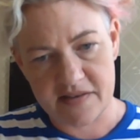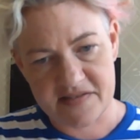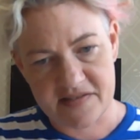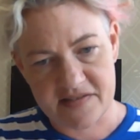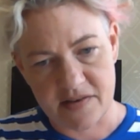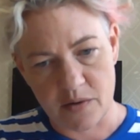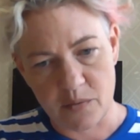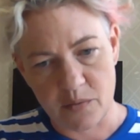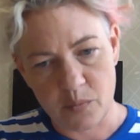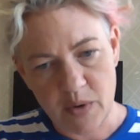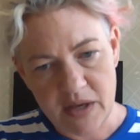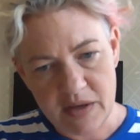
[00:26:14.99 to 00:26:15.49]

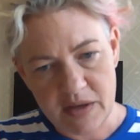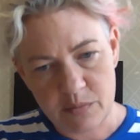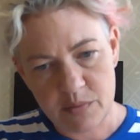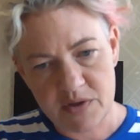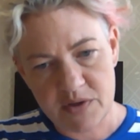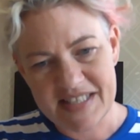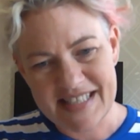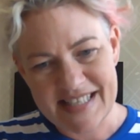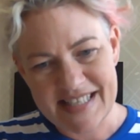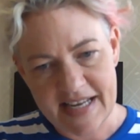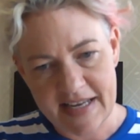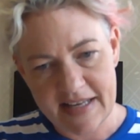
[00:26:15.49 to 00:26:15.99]
so we
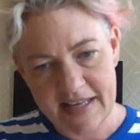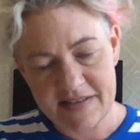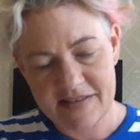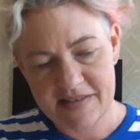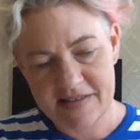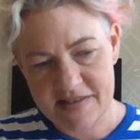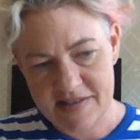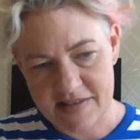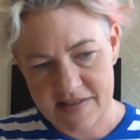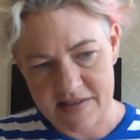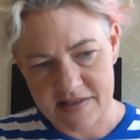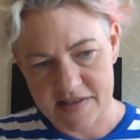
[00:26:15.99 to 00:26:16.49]
would tend
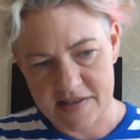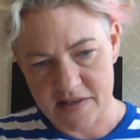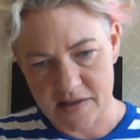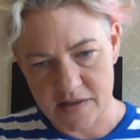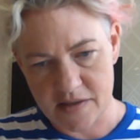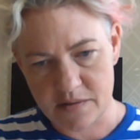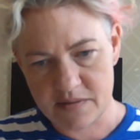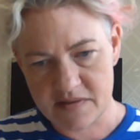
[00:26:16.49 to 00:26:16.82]
to do